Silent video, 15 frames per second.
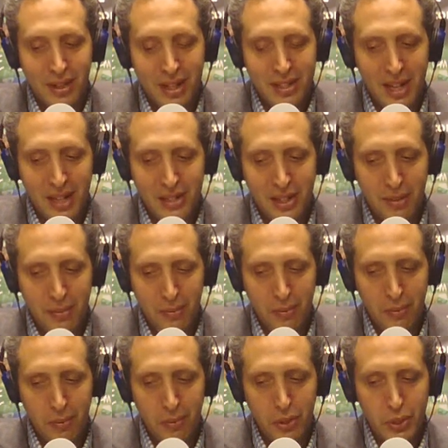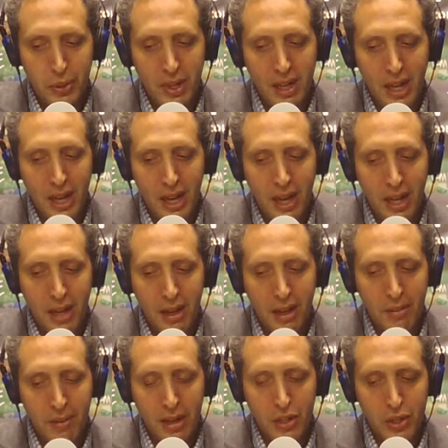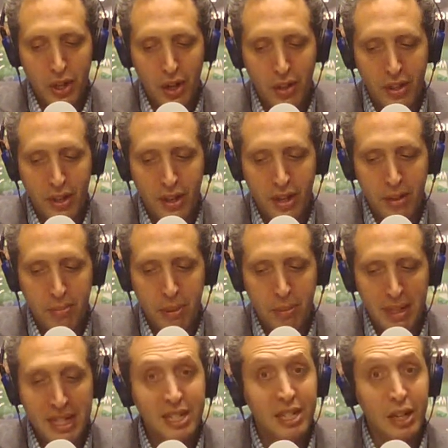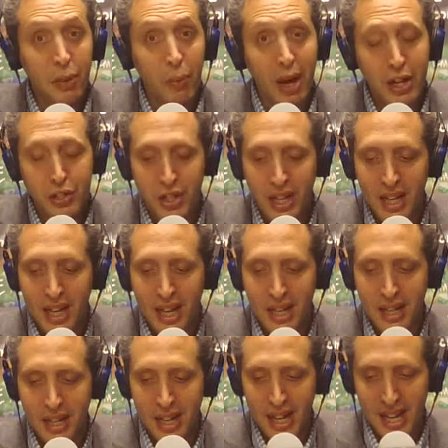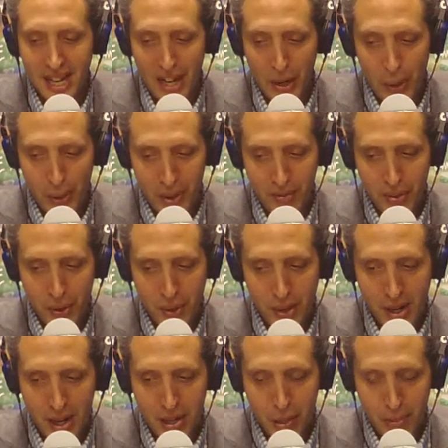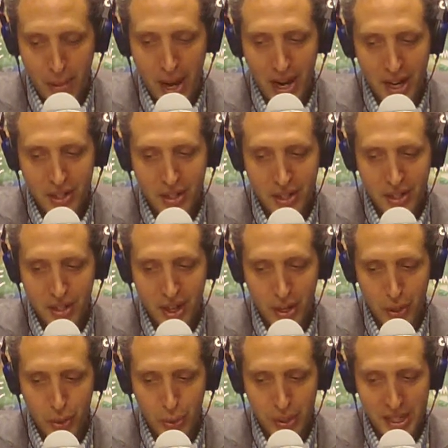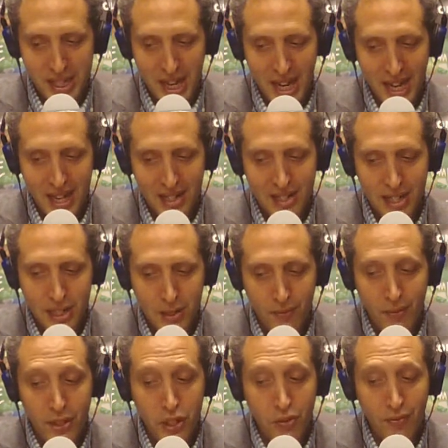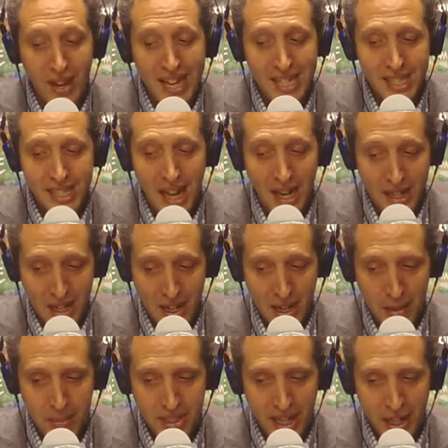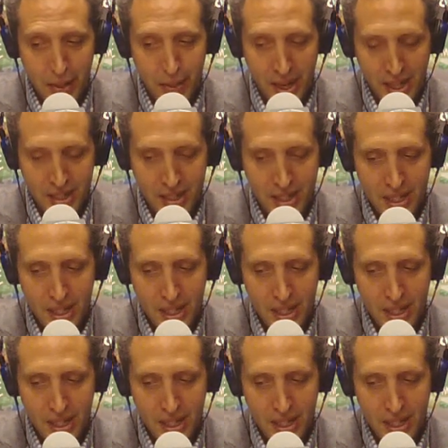that's excellent. Yeah. Well, Troy, make sure all the people listening and watching can get a hold of your products and cool designs. It's fishface.com. Is that correct?